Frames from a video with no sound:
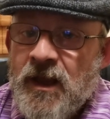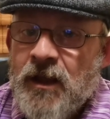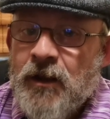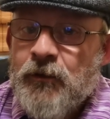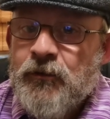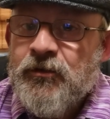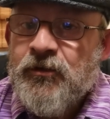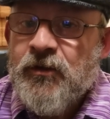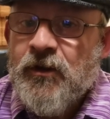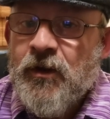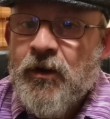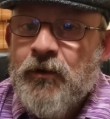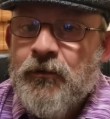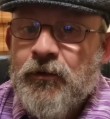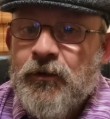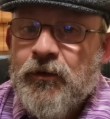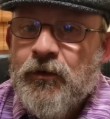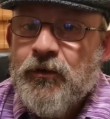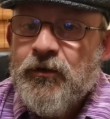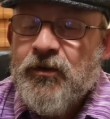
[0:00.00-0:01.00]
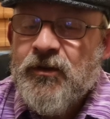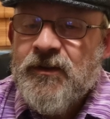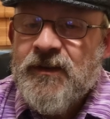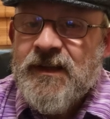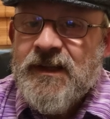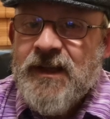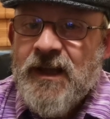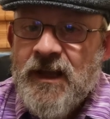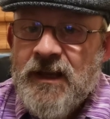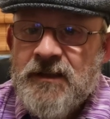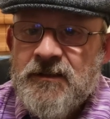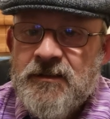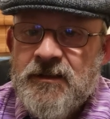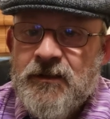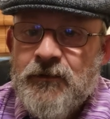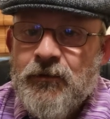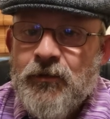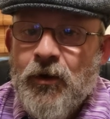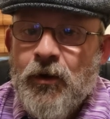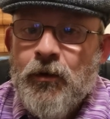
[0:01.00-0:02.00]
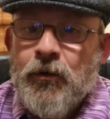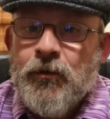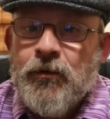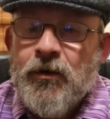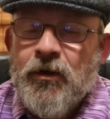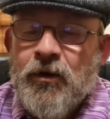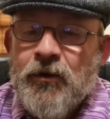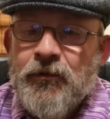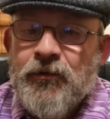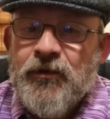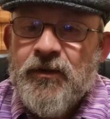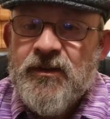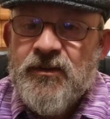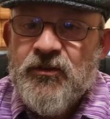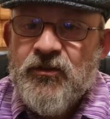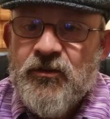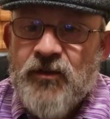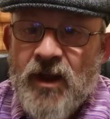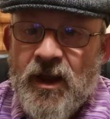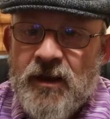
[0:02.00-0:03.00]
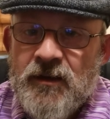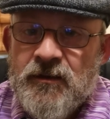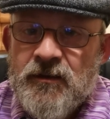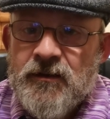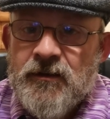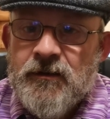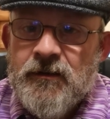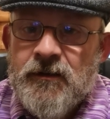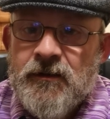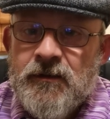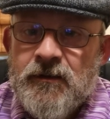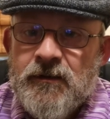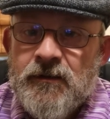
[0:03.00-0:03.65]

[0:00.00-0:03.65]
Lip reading: a house that overlooked the 18th hole of Stand